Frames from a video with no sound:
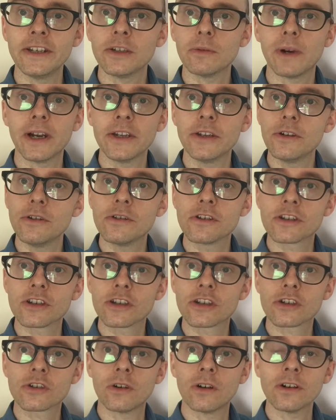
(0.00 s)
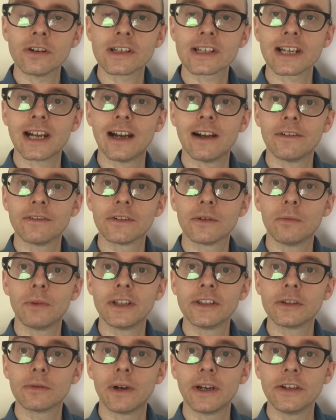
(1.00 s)
do I use the strong sound and when
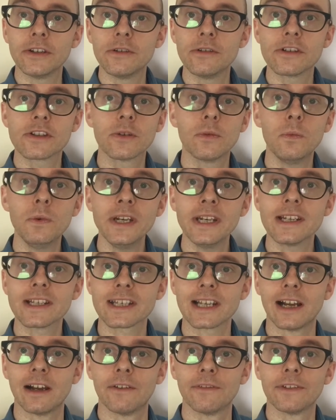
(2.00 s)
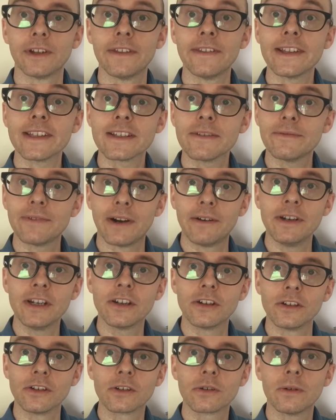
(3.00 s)
do I use the weak sound? And that's a very
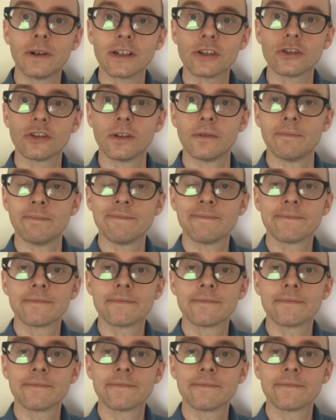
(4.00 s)
good question.